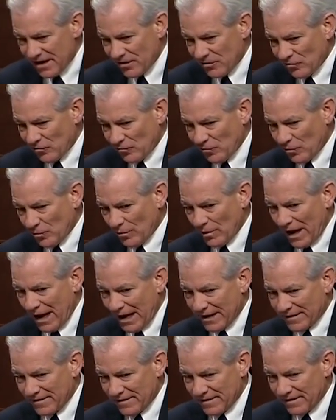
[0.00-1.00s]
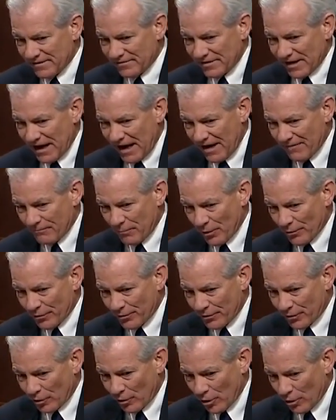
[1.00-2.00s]
it to entities that have
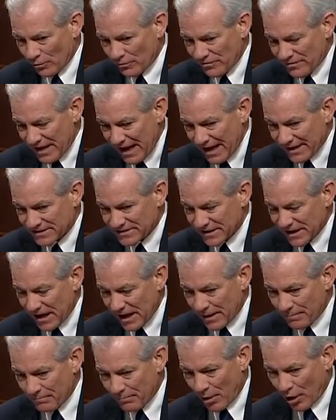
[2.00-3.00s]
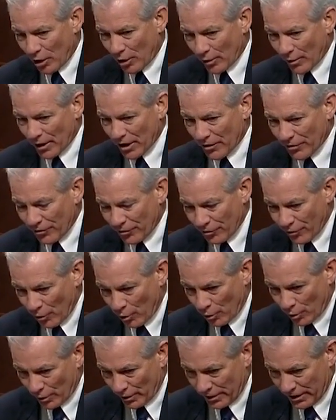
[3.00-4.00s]
both their own taxing and borrowing
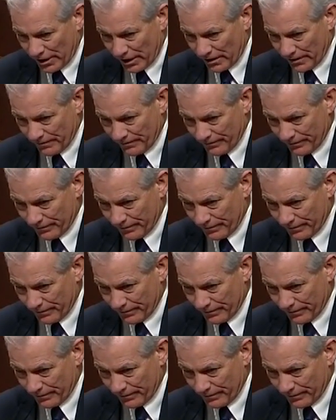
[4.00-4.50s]
authority?